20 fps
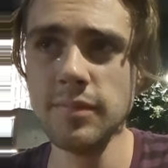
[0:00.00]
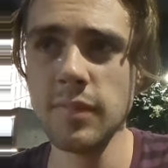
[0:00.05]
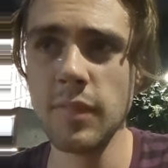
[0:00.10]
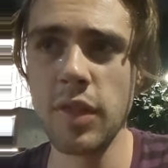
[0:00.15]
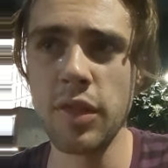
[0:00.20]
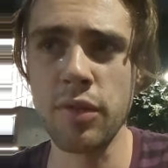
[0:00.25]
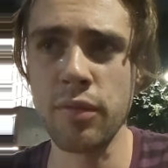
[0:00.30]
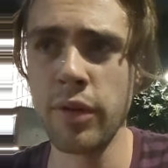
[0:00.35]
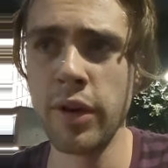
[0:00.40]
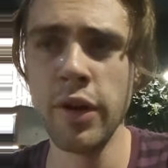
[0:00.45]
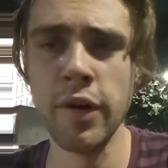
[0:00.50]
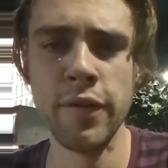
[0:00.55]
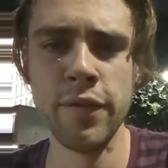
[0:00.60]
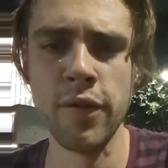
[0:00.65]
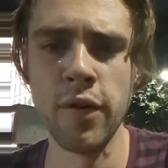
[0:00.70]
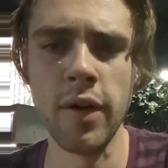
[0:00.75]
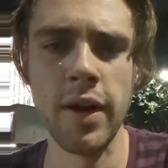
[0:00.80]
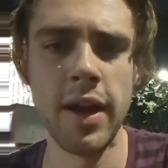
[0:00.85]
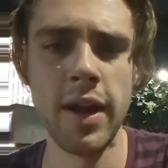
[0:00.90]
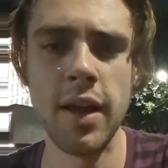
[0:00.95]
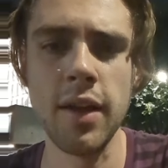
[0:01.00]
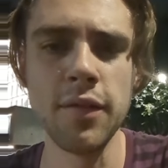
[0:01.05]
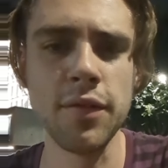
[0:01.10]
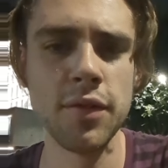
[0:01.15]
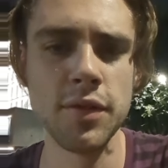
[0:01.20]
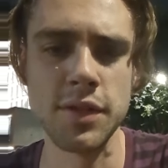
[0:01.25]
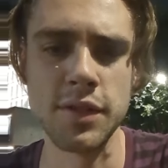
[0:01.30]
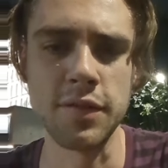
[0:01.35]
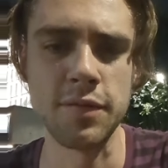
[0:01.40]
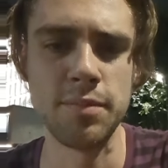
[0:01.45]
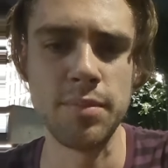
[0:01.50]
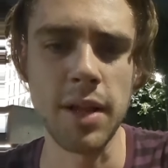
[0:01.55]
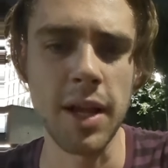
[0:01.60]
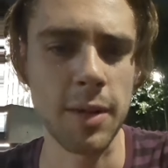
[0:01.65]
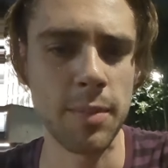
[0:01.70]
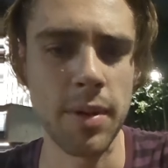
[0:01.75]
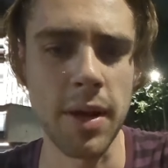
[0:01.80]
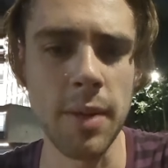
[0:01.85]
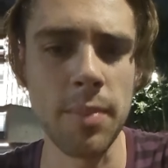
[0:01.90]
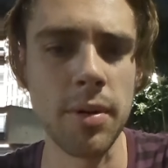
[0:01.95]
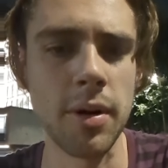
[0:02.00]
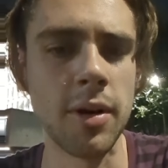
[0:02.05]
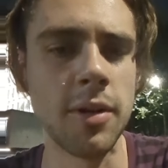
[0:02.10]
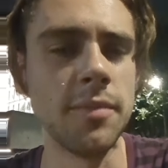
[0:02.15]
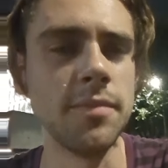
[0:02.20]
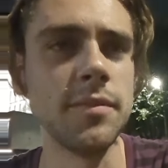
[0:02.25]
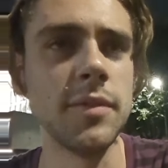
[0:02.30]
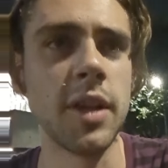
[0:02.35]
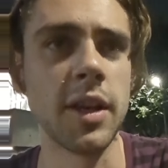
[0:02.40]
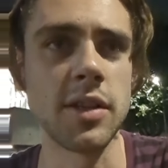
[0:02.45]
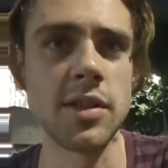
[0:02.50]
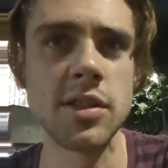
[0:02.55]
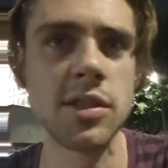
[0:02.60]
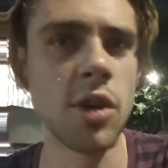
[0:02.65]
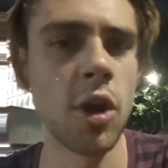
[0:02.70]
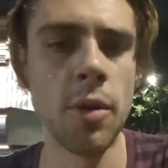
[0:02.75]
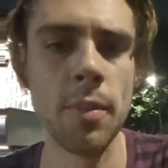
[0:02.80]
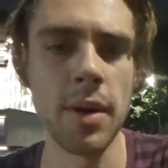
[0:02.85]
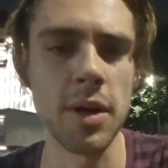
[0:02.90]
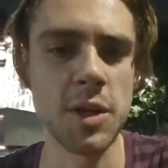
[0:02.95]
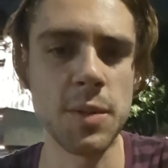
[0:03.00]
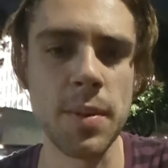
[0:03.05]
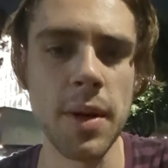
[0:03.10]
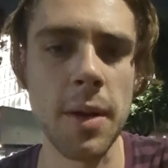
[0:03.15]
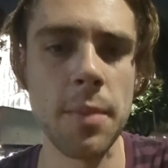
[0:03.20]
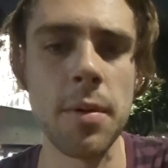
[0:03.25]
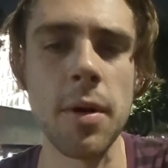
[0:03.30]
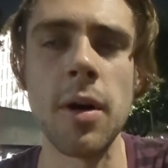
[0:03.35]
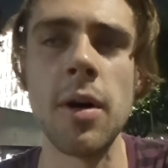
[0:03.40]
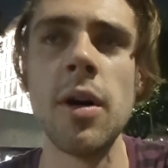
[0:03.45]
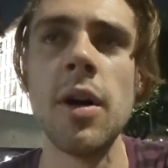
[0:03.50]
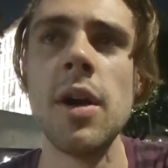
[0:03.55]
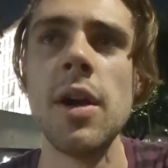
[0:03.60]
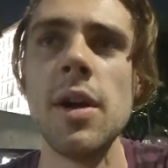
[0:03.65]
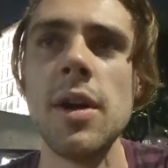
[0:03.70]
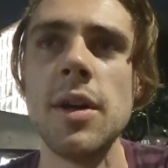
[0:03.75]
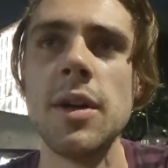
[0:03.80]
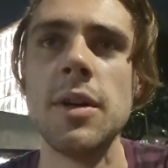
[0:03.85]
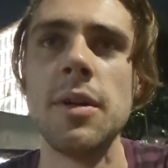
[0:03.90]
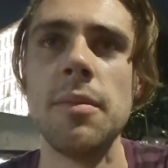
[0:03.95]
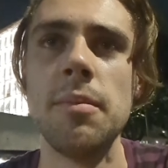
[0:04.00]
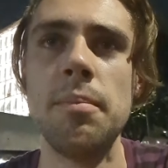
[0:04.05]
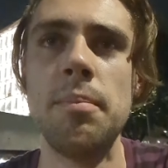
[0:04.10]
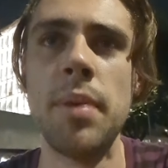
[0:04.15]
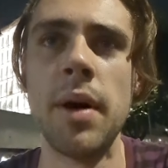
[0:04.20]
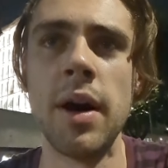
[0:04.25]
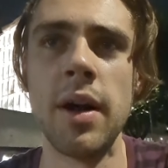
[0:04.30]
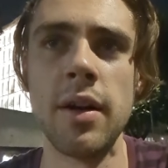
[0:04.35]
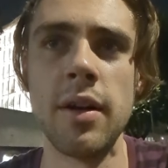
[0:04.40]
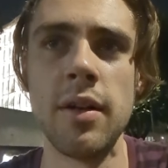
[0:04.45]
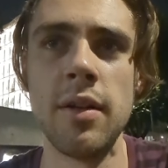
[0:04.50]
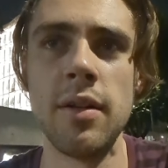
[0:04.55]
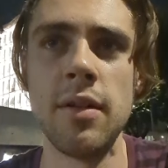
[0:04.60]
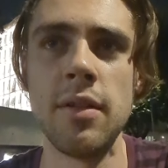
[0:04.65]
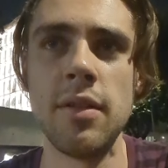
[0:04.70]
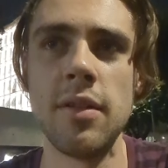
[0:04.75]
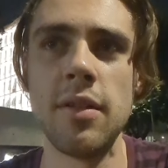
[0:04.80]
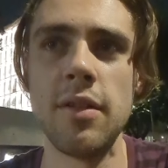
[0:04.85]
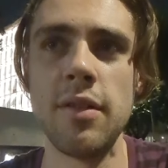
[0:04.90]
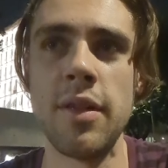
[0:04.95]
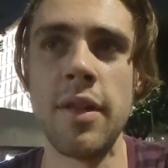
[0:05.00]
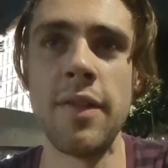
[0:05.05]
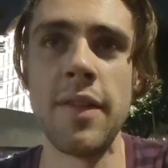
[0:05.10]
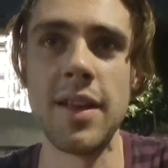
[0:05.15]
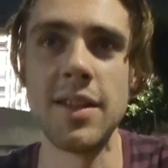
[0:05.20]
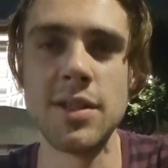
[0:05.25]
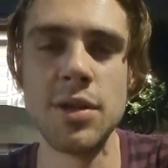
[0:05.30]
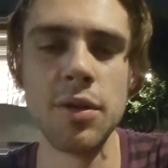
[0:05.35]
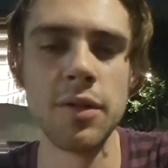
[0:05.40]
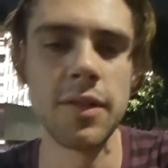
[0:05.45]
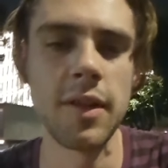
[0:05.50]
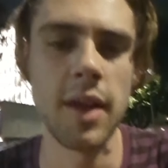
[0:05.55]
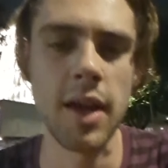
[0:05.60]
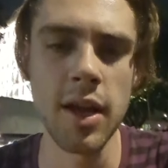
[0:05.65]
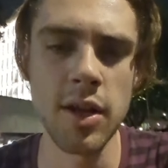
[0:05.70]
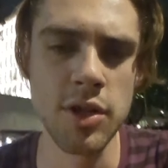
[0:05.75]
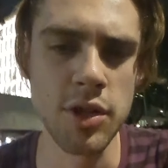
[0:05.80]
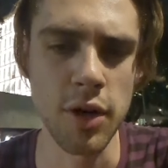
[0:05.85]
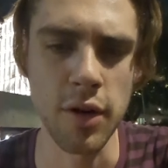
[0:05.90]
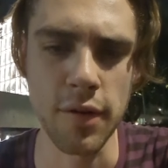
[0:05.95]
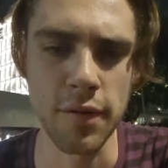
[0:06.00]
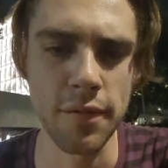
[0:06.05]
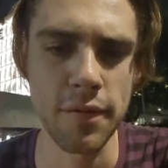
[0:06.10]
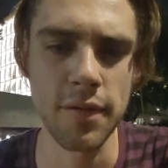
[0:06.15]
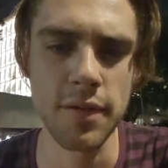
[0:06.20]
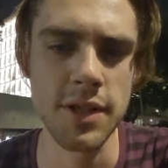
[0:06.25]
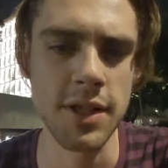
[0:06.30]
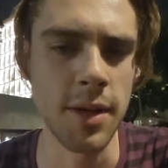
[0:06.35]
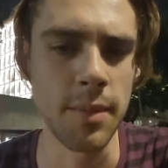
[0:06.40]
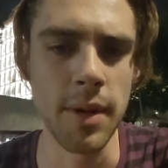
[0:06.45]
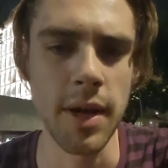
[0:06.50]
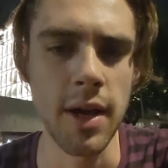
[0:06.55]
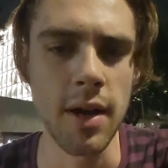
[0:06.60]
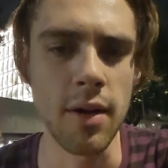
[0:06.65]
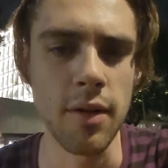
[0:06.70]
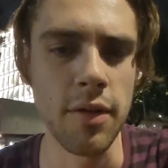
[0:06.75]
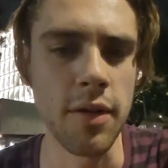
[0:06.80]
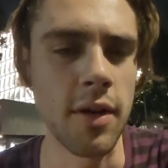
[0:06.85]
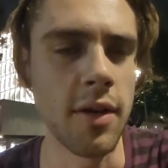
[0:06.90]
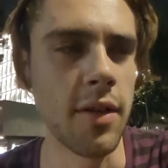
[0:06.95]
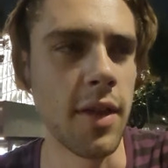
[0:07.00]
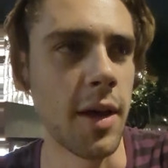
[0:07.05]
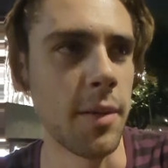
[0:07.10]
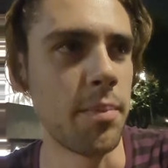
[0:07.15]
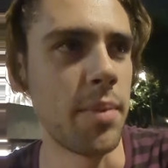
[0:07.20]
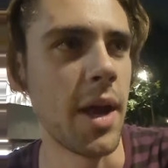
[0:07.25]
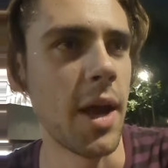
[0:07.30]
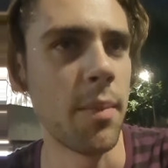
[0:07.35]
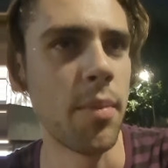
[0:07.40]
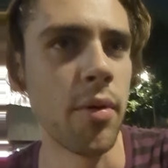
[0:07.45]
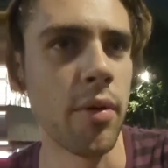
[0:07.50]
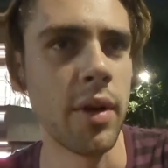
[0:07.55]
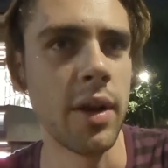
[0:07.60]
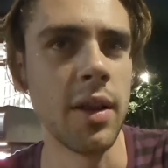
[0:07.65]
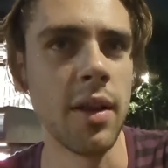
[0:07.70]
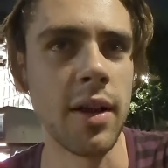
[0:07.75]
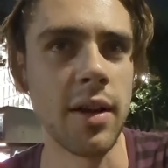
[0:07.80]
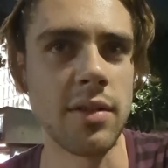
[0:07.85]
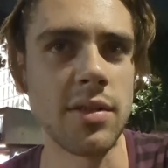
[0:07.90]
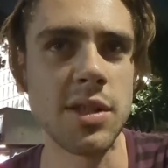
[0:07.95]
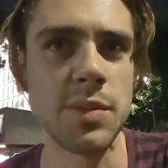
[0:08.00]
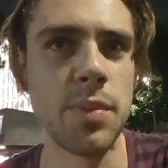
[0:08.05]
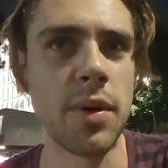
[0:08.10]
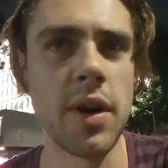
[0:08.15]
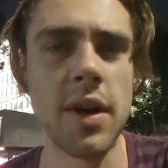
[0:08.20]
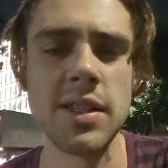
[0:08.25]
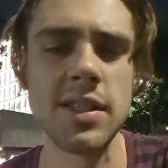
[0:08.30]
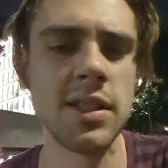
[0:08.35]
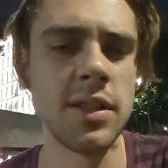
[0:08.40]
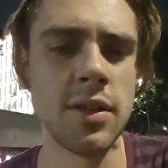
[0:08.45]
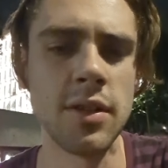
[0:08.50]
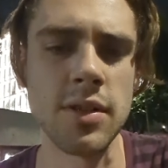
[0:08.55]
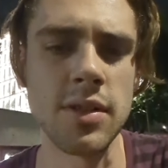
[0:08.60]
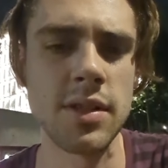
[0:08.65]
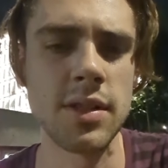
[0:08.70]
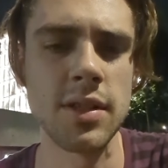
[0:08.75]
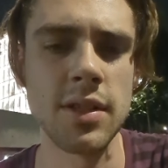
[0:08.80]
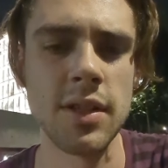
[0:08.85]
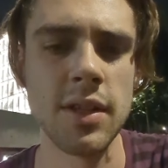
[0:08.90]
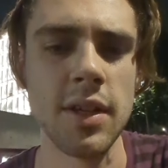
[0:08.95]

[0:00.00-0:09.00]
3 or 4 handfuls of black pepper, like so much pepper, but then they took the edge off somehow. That peppery like spiciness